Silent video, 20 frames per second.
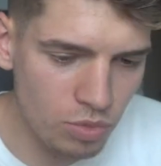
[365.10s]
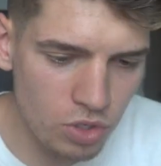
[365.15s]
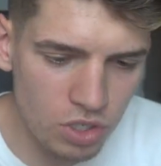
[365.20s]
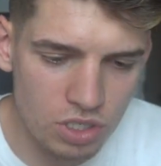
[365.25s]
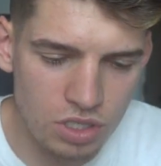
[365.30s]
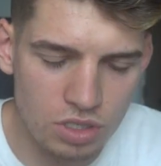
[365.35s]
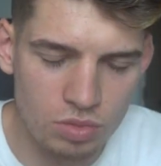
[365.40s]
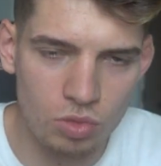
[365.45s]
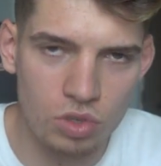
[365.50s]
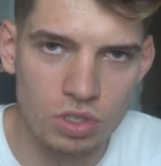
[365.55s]

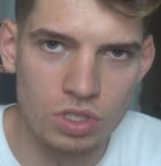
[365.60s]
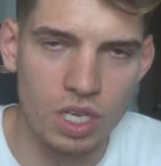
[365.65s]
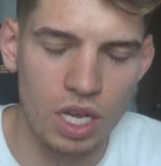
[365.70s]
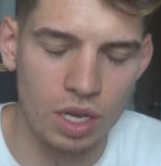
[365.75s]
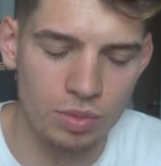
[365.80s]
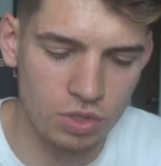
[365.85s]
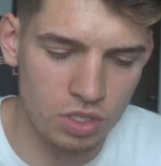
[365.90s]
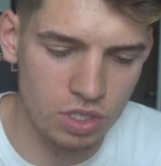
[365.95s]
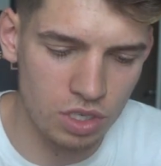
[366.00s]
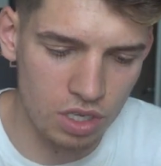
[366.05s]
just one sec.
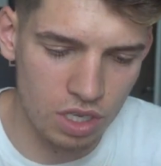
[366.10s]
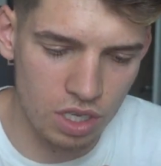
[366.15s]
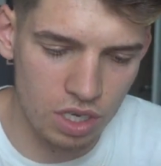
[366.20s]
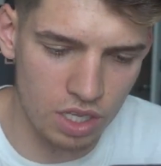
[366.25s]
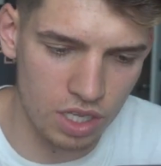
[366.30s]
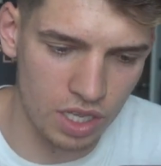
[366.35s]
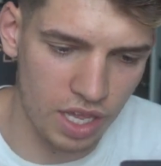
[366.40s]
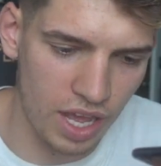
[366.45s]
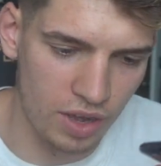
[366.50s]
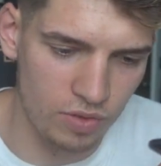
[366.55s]
I'm just looking at
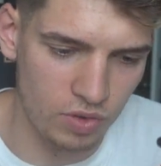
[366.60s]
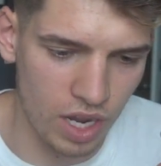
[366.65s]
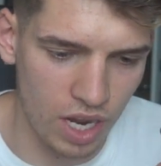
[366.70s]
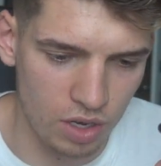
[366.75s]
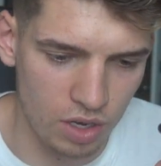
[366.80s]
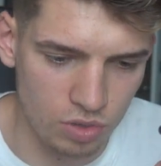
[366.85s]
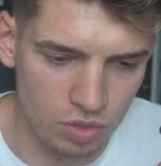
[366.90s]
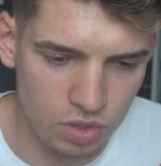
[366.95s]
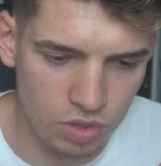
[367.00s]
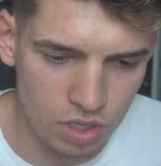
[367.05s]
the account
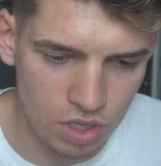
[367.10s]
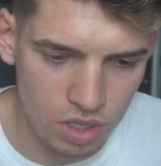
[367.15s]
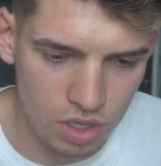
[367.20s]
now.